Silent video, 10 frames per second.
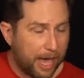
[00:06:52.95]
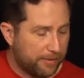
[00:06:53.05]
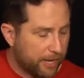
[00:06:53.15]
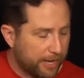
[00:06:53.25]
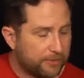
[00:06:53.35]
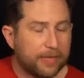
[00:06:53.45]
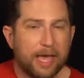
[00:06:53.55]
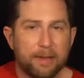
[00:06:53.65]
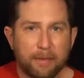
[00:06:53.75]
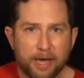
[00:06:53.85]
and then I hit the
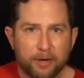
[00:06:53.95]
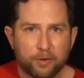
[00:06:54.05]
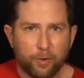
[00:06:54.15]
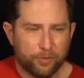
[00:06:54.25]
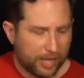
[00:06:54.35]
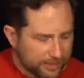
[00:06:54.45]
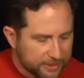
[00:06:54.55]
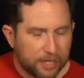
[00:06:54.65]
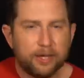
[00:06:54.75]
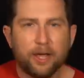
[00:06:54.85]
A minor chord. That's
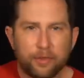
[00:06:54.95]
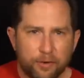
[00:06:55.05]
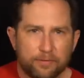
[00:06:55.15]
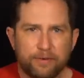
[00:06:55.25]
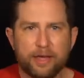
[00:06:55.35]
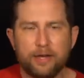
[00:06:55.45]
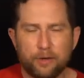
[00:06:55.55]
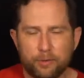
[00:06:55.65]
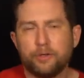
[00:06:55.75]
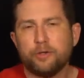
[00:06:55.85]
another advantage,
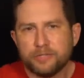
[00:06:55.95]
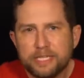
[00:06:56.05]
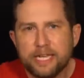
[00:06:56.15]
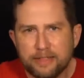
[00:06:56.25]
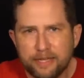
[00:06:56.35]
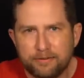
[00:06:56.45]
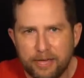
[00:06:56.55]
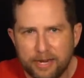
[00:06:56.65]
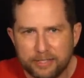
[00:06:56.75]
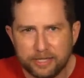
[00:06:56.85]
or you're seeing the
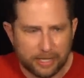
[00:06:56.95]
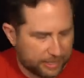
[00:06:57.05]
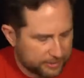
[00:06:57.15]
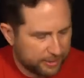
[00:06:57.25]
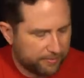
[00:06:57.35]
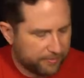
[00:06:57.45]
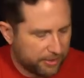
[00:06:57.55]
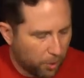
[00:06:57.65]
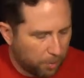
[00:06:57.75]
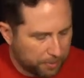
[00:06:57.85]
advantage, I guess, of
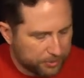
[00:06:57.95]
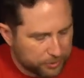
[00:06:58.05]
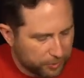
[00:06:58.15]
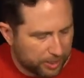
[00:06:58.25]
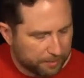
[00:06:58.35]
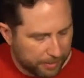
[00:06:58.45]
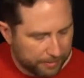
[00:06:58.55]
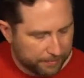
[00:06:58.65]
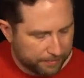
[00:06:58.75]
the open string by